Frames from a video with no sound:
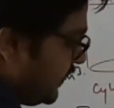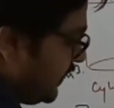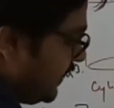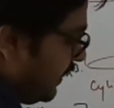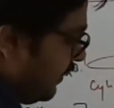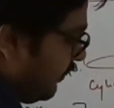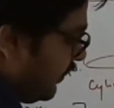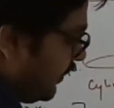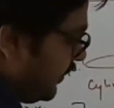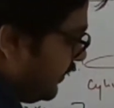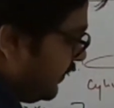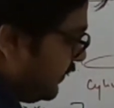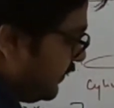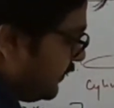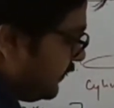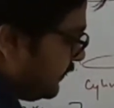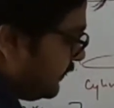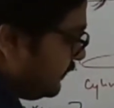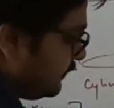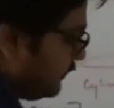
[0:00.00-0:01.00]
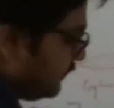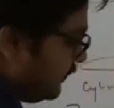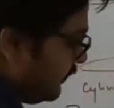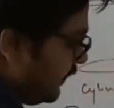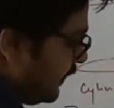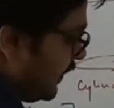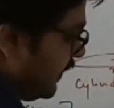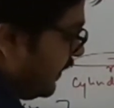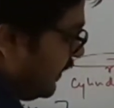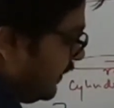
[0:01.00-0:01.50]
hour.
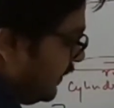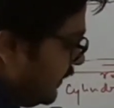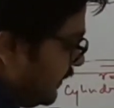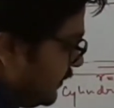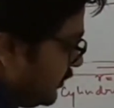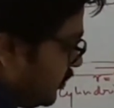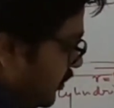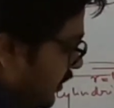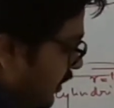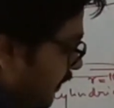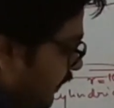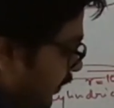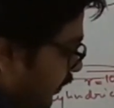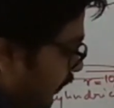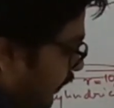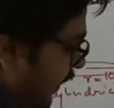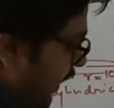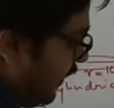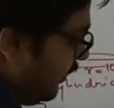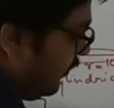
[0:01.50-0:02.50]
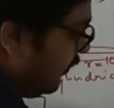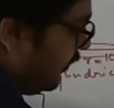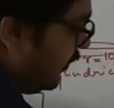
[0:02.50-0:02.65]
So it will be 1 whole